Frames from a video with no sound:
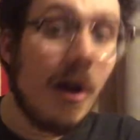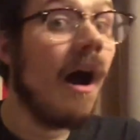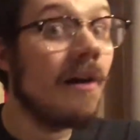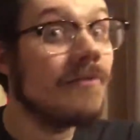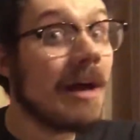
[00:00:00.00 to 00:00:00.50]

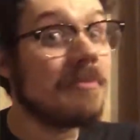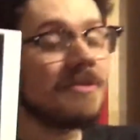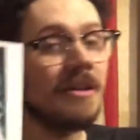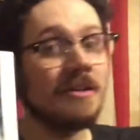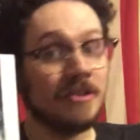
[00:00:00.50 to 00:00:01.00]
of that
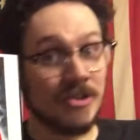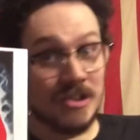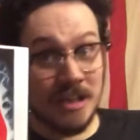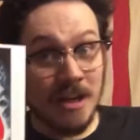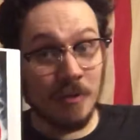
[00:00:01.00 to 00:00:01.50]
particular
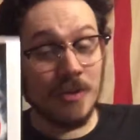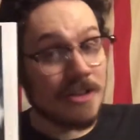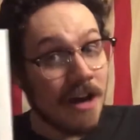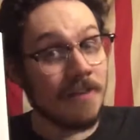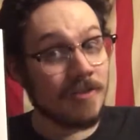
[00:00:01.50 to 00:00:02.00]
sequence
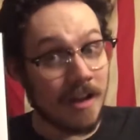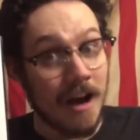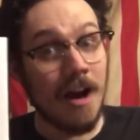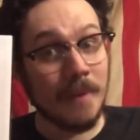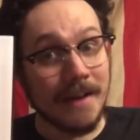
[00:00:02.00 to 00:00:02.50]
of the
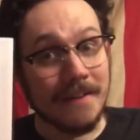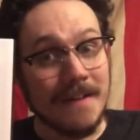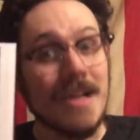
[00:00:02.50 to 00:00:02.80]
comic.